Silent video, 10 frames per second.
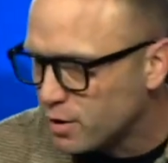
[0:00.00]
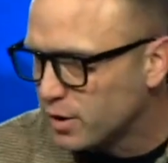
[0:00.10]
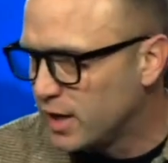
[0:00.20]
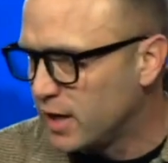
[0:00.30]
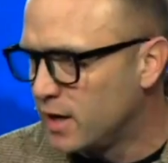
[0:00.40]

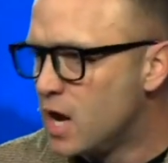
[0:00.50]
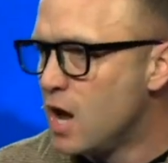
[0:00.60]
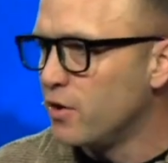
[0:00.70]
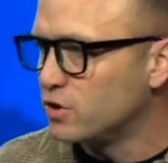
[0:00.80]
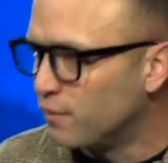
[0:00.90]
burning and
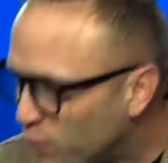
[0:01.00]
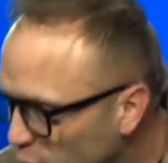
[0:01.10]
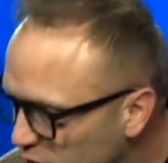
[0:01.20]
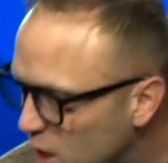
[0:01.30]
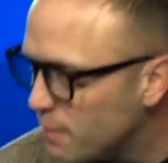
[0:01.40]
there's a
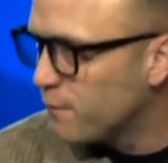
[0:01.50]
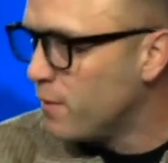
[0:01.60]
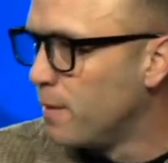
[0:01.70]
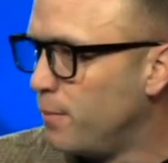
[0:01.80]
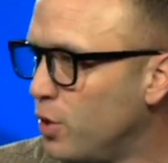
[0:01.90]
voice coming
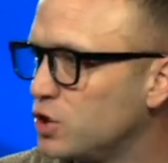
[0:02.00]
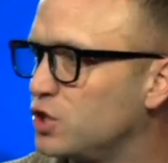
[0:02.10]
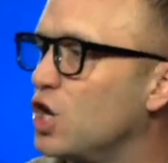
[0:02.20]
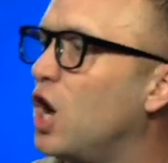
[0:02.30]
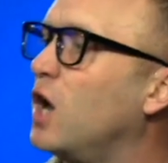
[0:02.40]
from the bush.
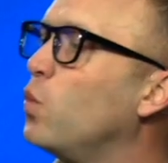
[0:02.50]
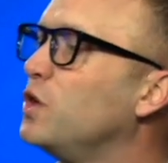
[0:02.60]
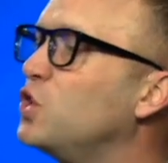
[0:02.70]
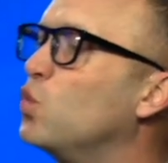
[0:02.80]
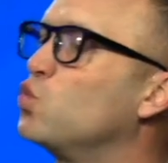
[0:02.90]
God
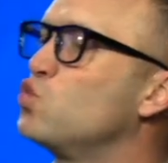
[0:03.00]
went to